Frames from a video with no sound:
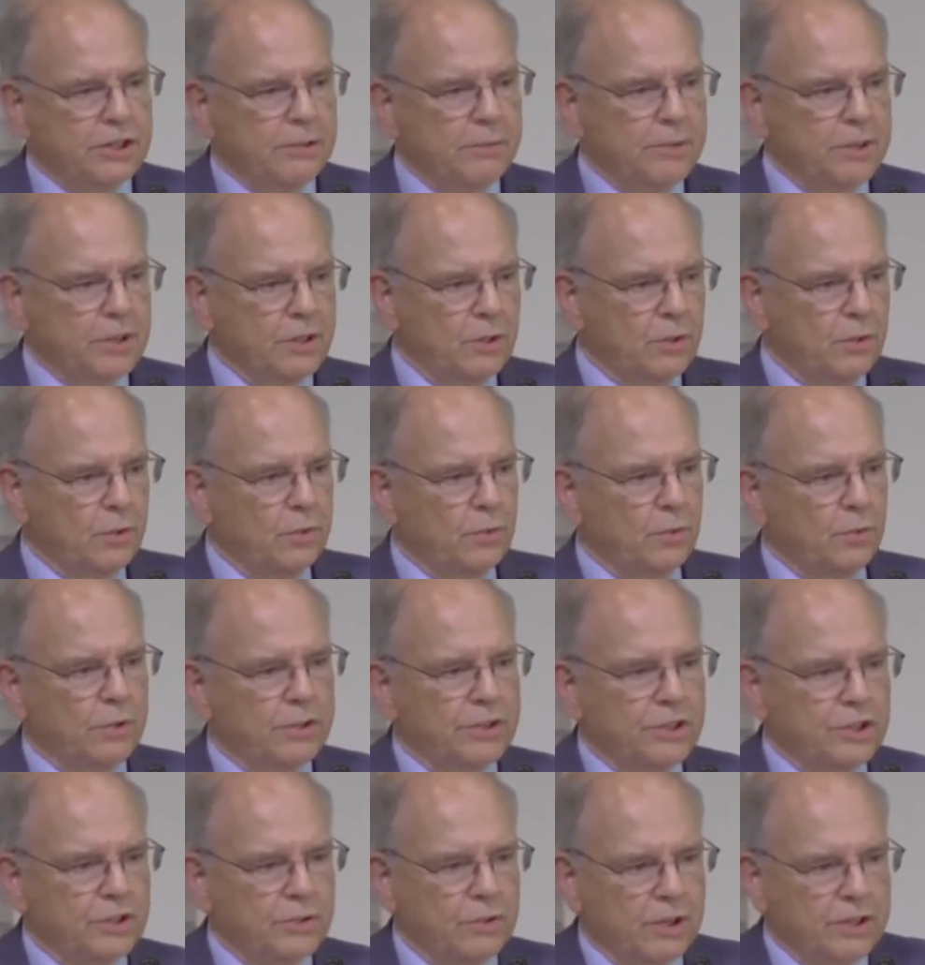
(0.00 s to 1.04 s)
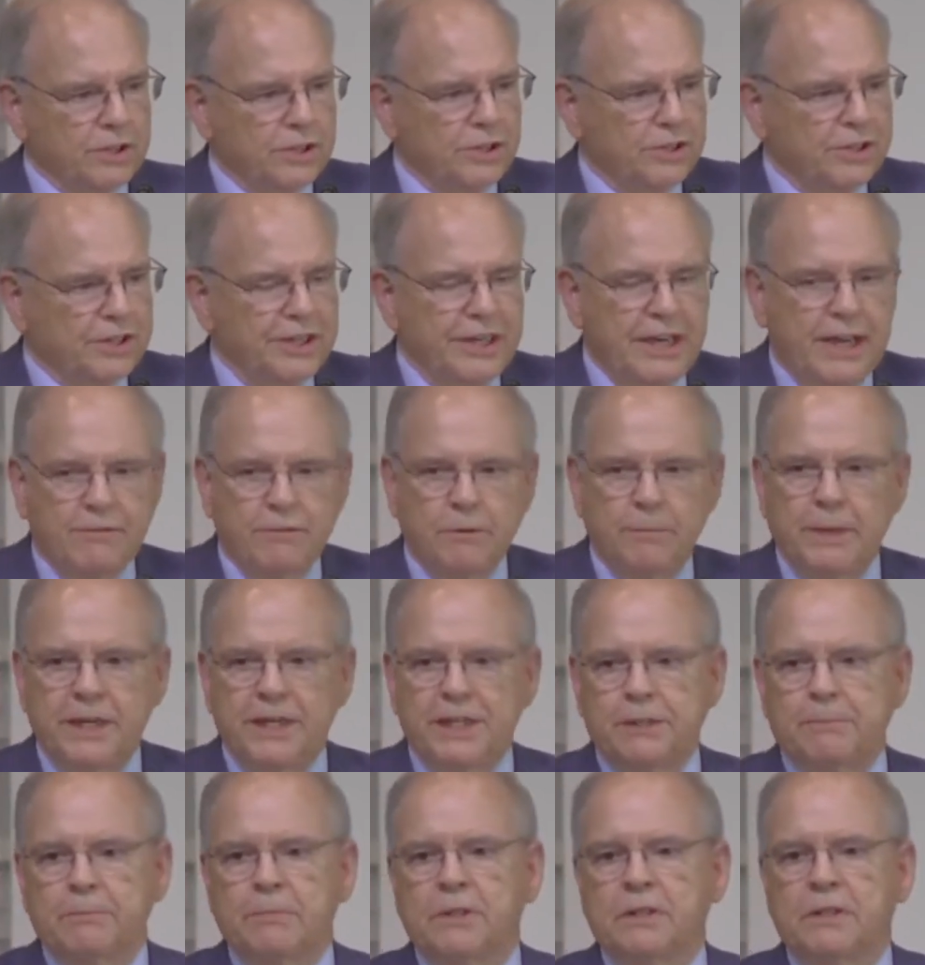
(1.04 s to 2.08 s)
It was an old wood structure, didn't have a
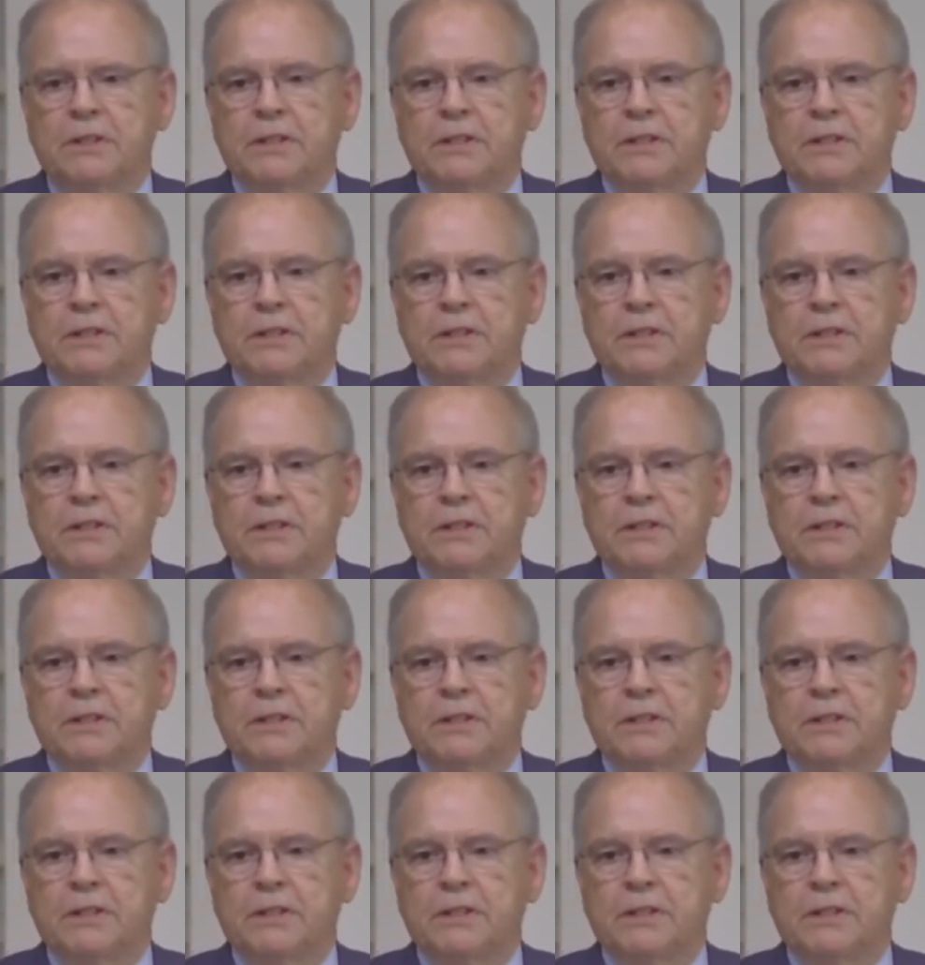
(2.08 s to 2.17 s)
basement.